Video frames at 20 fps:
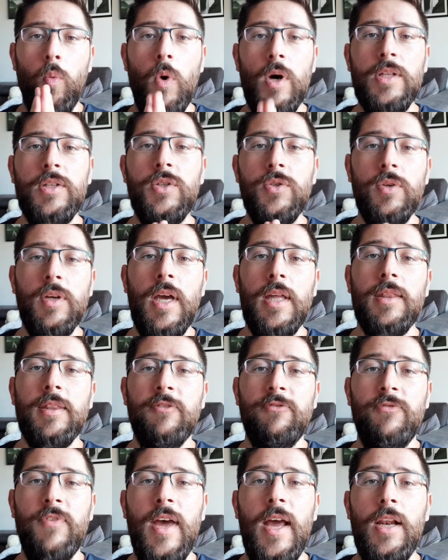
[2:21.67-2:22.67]
Once you get
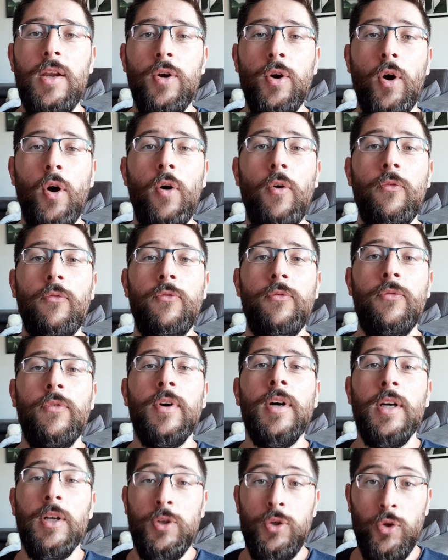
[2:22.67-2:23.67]
the value of
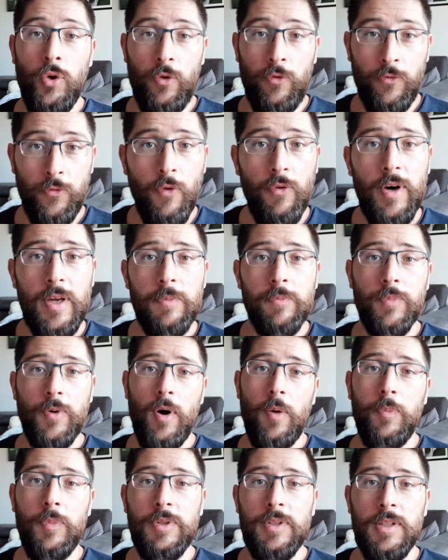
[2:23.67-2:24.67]
your foreign
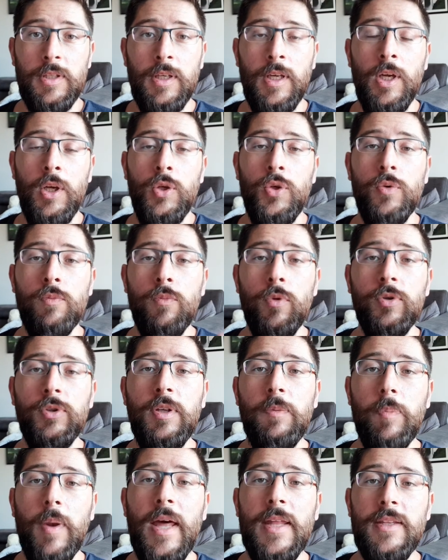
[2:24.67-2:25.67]
property, you
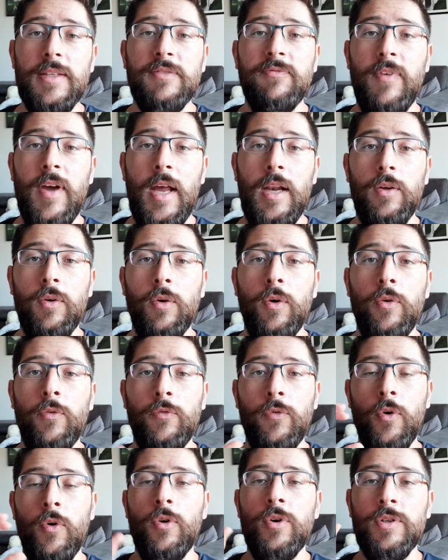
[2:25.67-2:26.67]
multiply this value
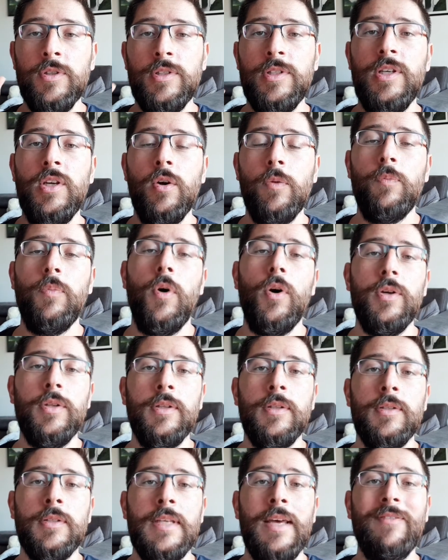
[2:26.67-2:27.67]
for
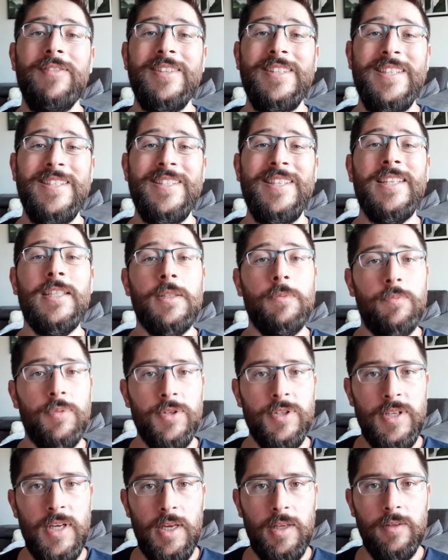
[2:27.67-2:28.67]

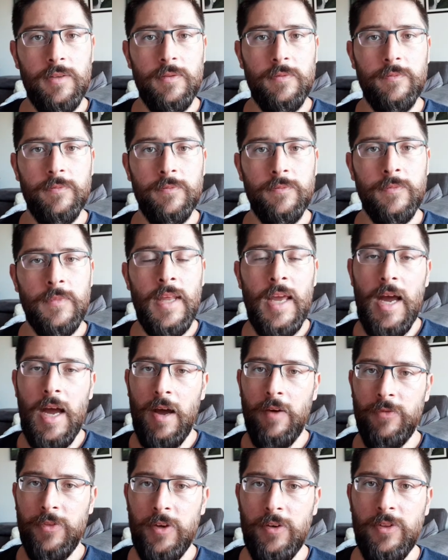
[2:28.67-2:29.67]
0.76%.
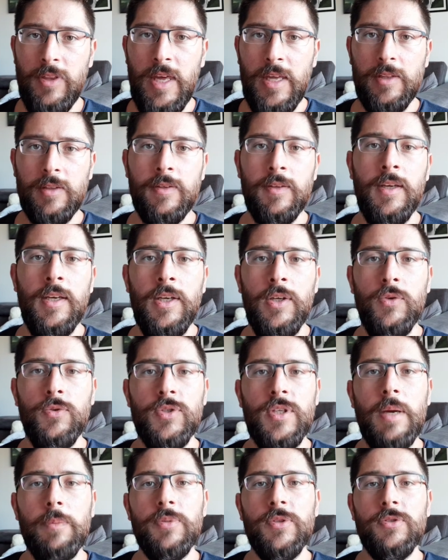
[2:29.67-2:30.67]
After that, you
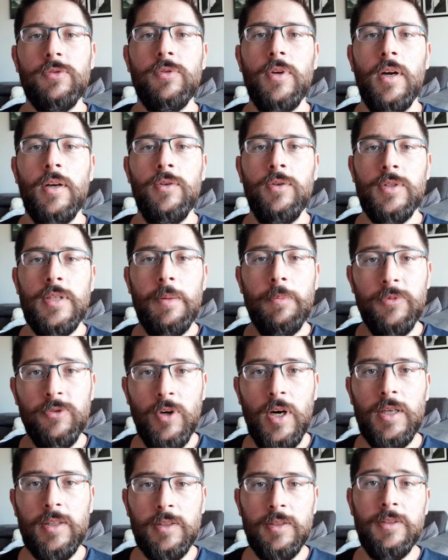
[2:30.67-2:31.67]

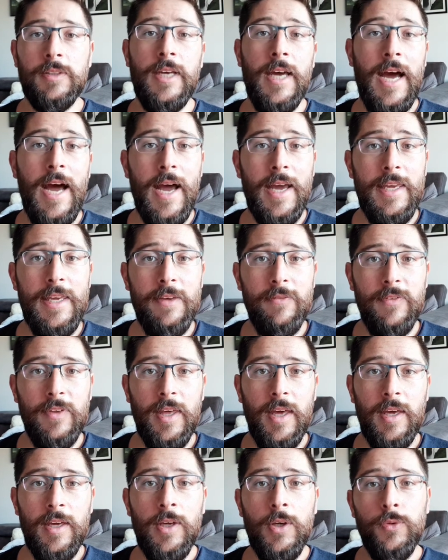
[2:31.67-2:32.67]
subtract the
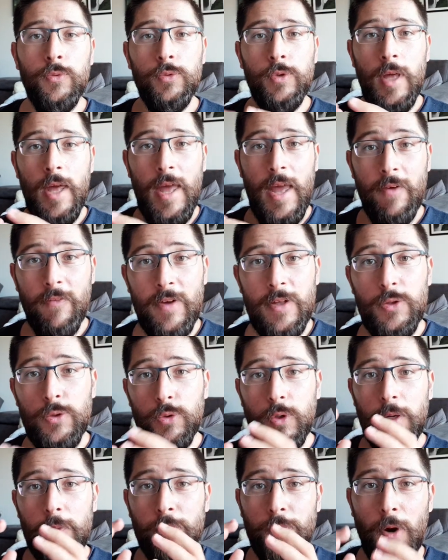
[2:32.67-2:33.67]
EVA to the
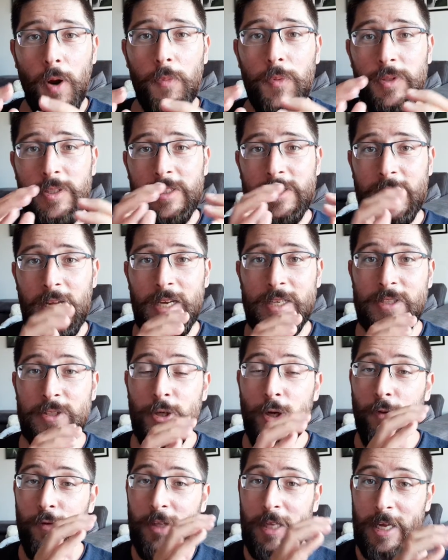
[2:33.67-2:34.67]
eventual property tax
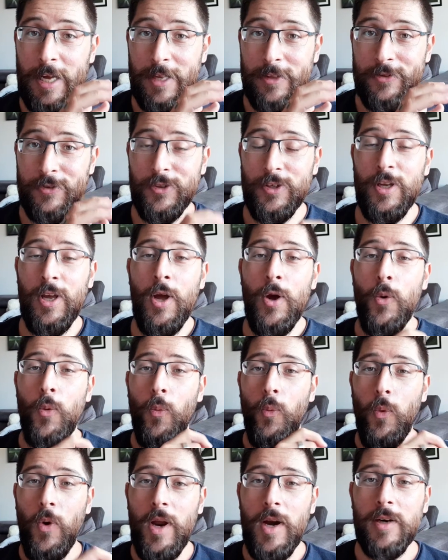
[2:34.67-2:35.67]
of the country
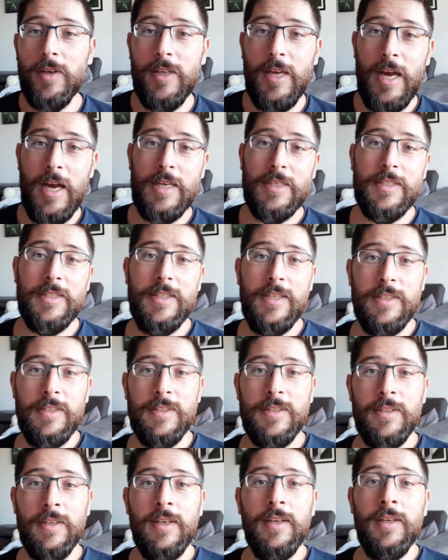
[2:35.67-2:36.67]
where the
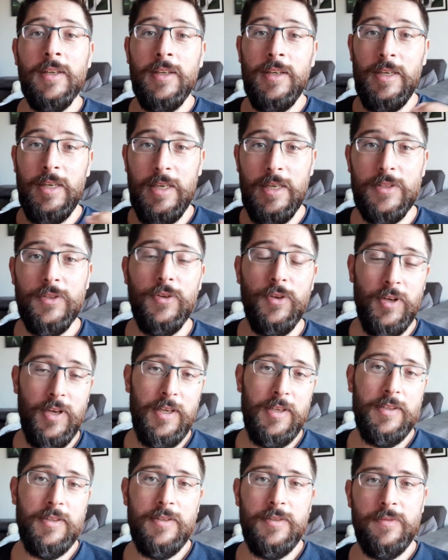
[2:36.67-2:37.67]
assets is
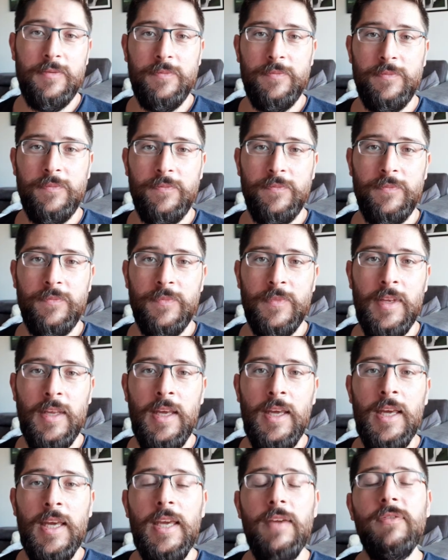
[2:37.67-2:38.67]
located.
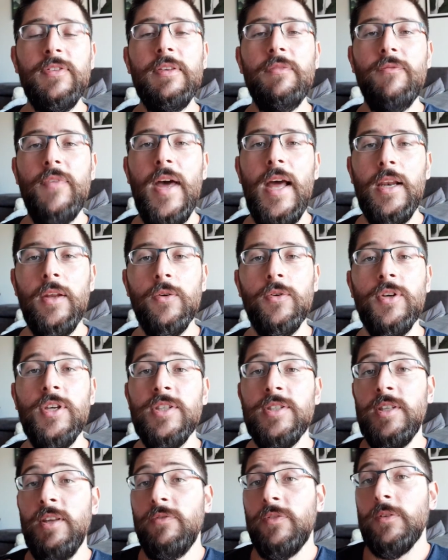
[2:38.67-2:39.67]
If the value
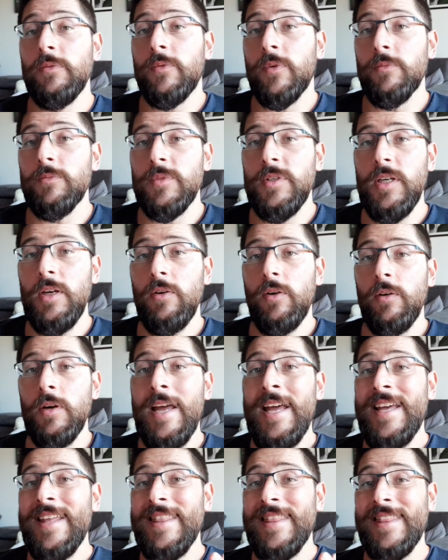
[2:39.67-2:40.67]
is different from
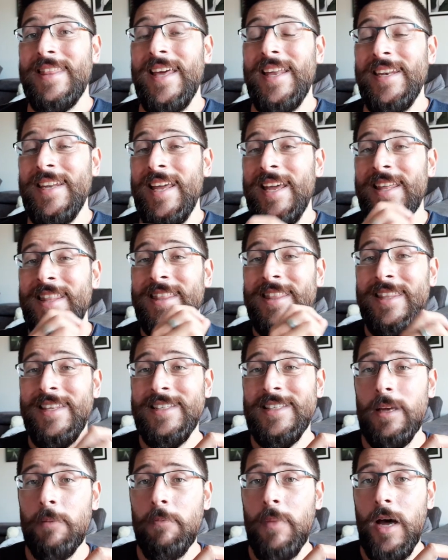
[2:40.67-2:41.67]
zero, then
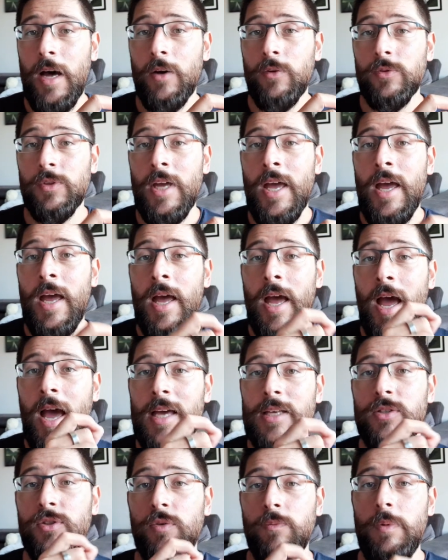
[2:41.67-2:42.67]
this amount
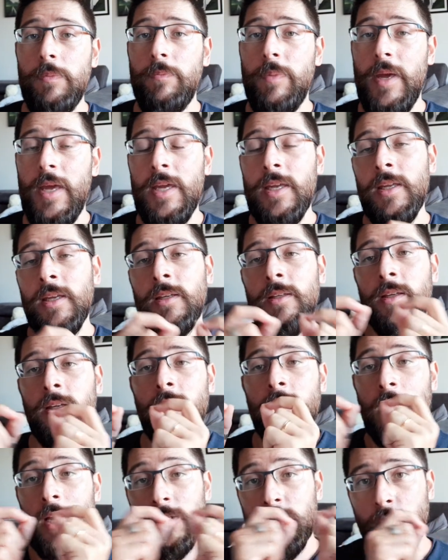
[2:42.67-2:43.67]
has to be paid
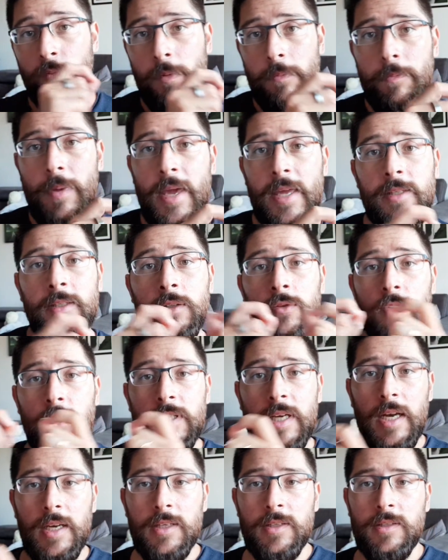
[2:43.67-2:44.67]
to
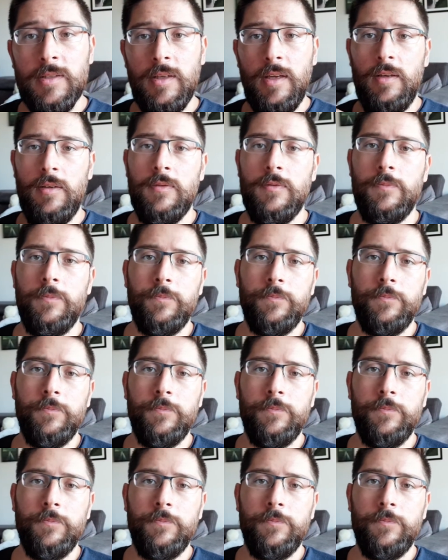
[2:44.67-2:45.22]
Italian state.